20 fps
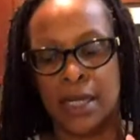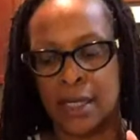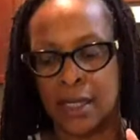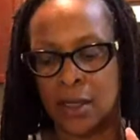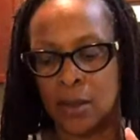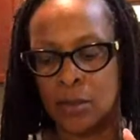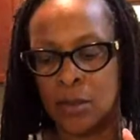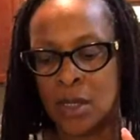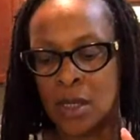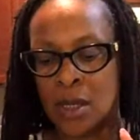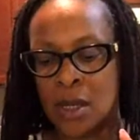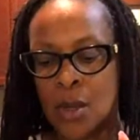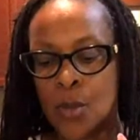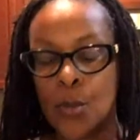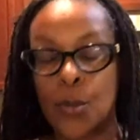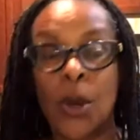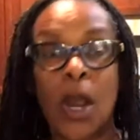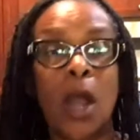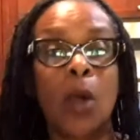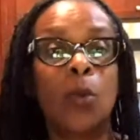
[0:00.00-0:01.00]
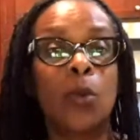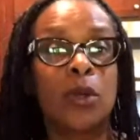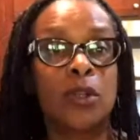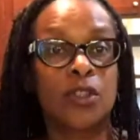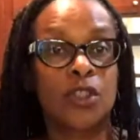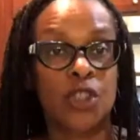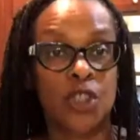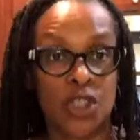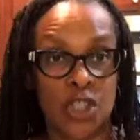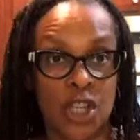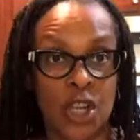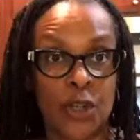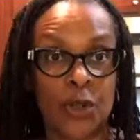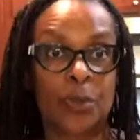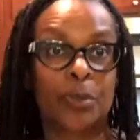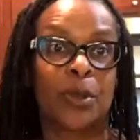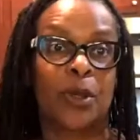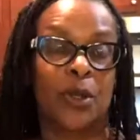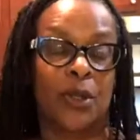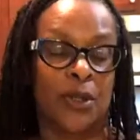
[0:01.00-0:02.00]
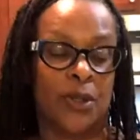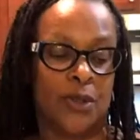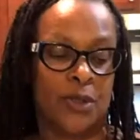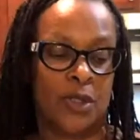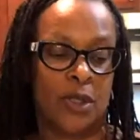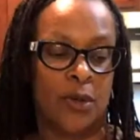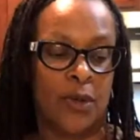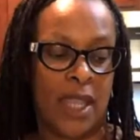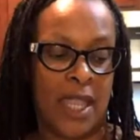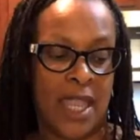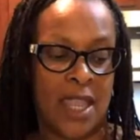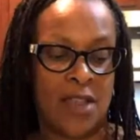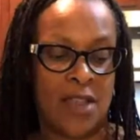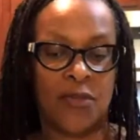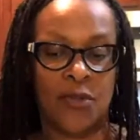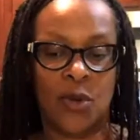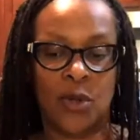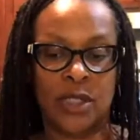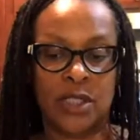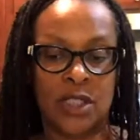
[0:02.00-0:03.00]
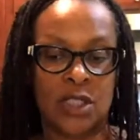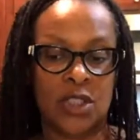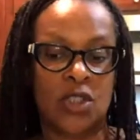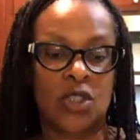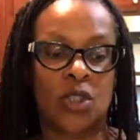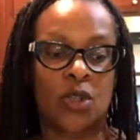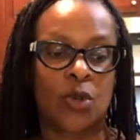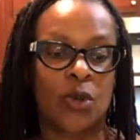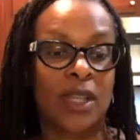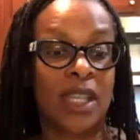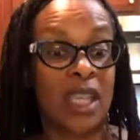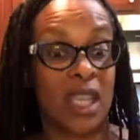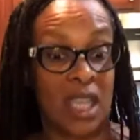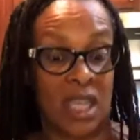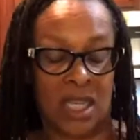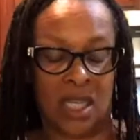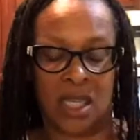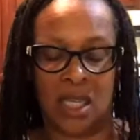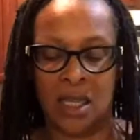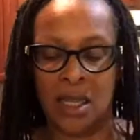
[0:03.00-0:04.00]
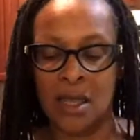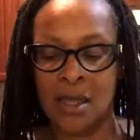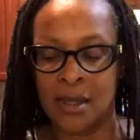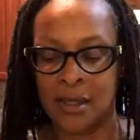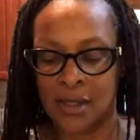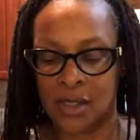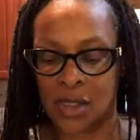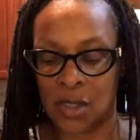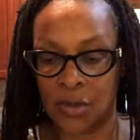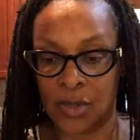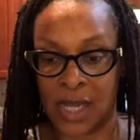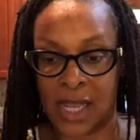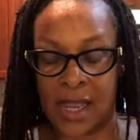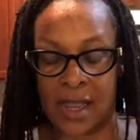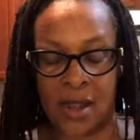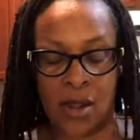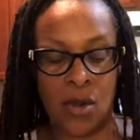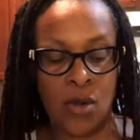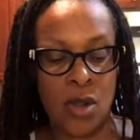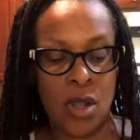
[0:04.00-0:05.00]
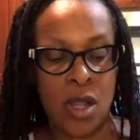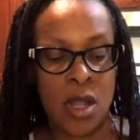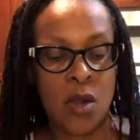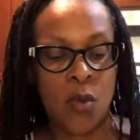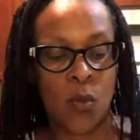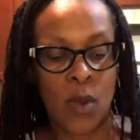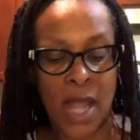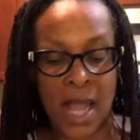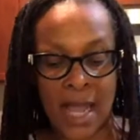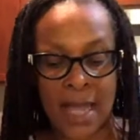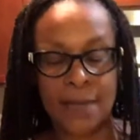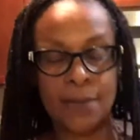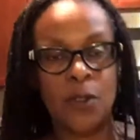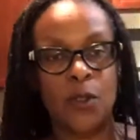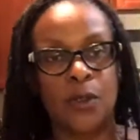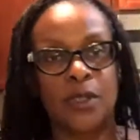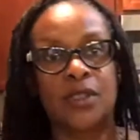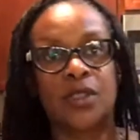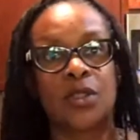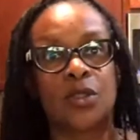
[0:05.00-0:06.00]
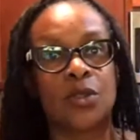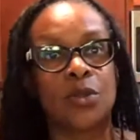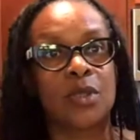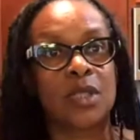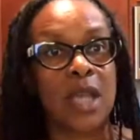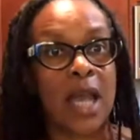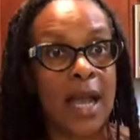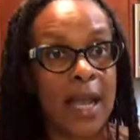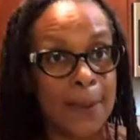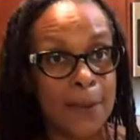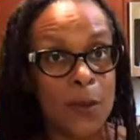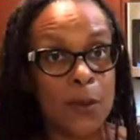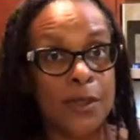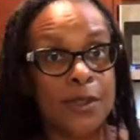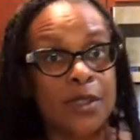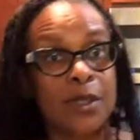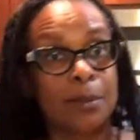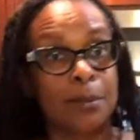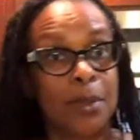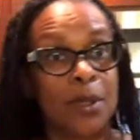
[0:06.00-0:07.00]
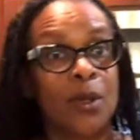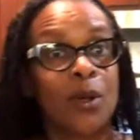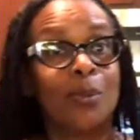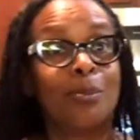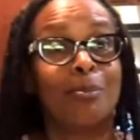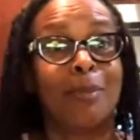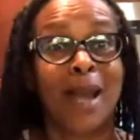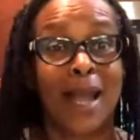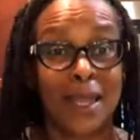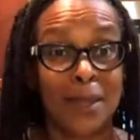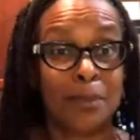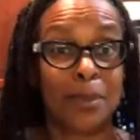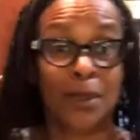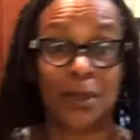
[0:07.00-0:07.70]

um, bratwurst cheddar burgers, okay, for additional kick. So now, what I'm going to do is I'm going to build my